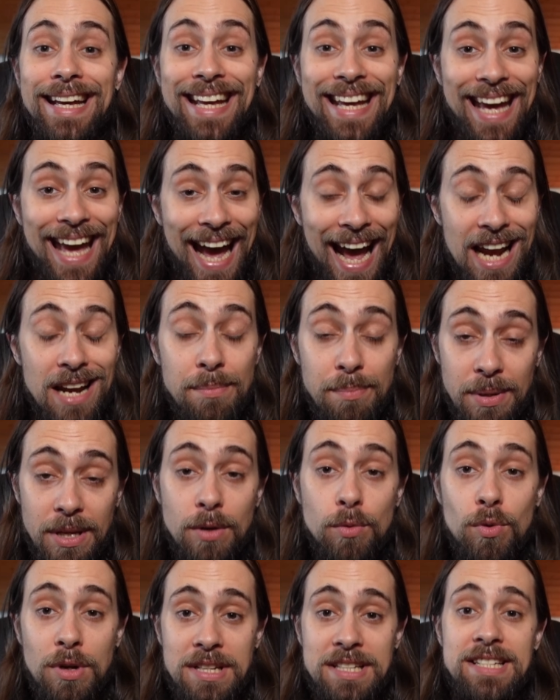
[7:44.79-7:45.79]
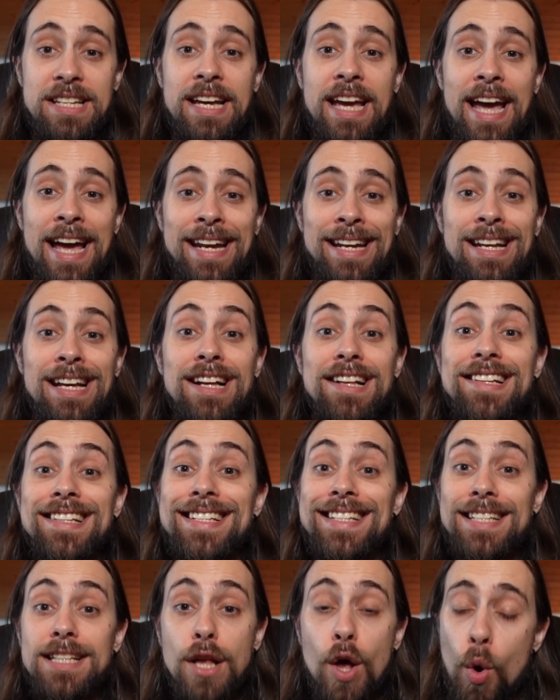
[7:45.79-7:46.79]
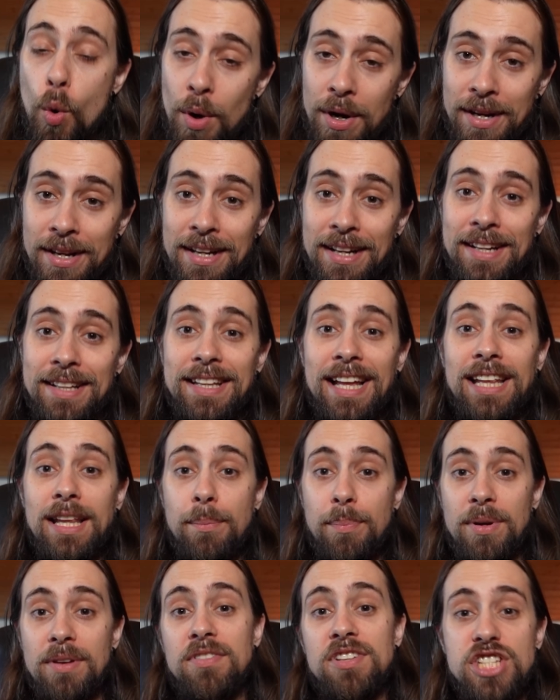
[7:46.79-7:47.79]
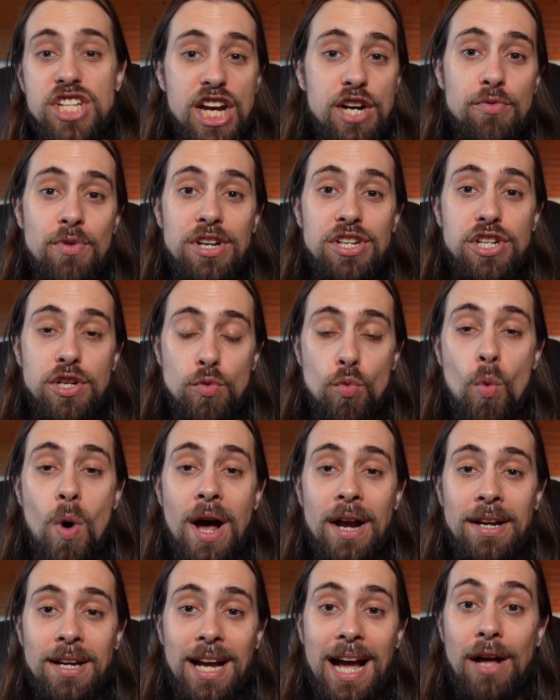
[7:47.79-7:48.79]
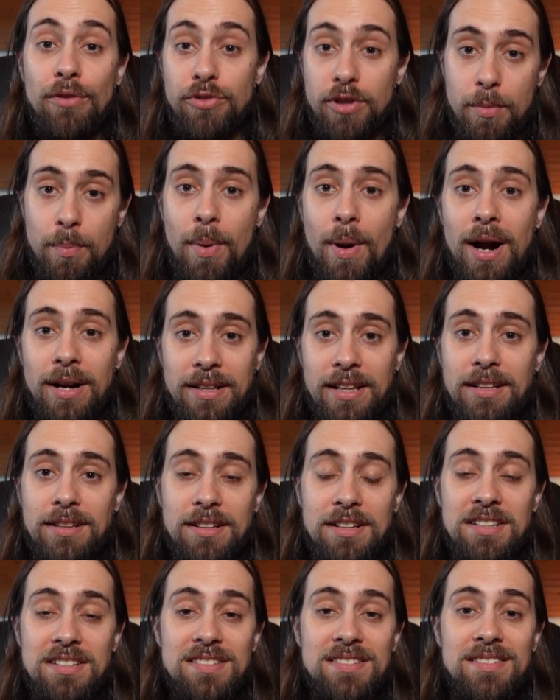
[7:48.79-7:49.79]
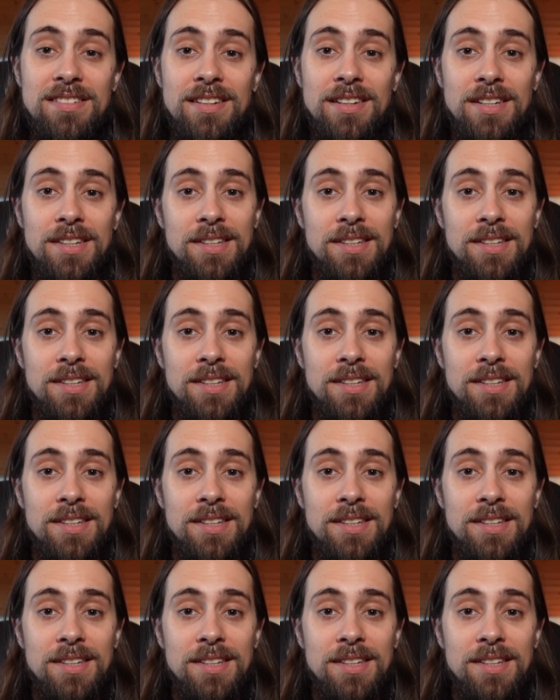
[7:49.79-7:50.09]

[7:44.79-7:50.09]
can be once again slower than the previous generation 1 counterpart at least